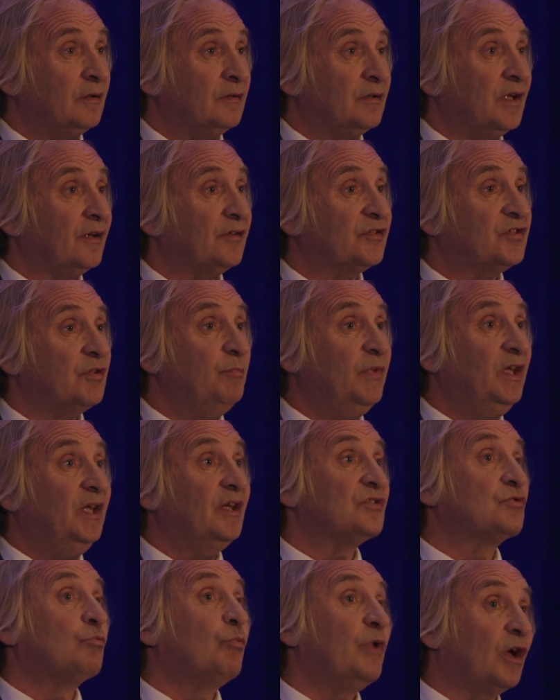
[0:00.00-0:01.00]
That, to
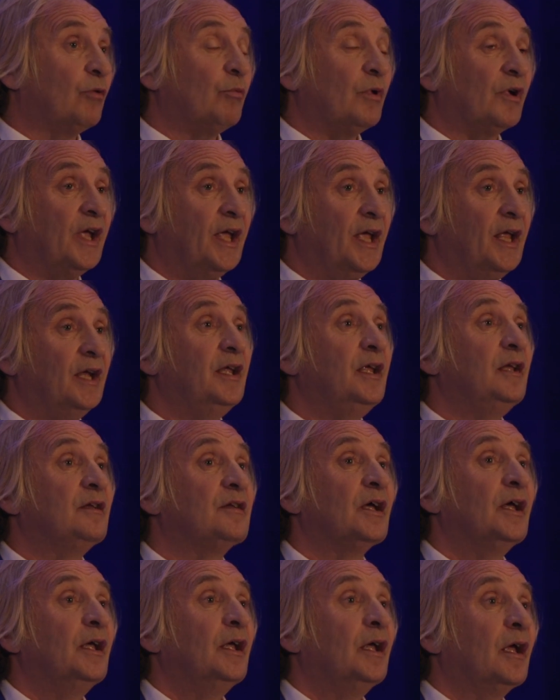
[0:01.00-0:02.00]
me, is where we're
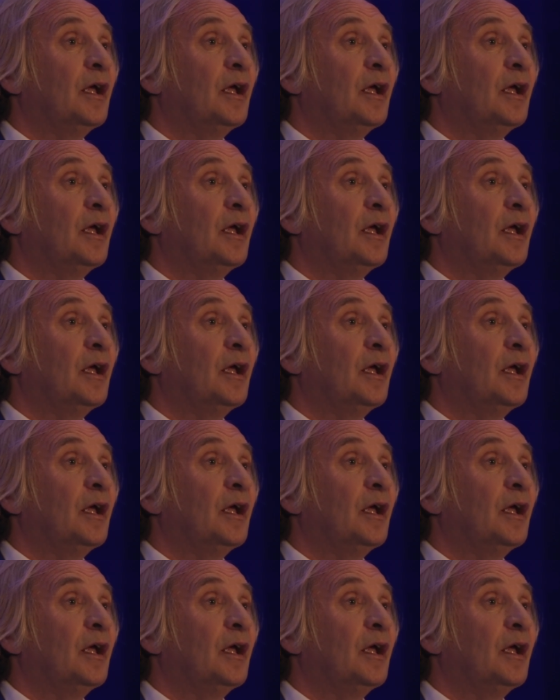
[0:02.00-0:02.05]
headed,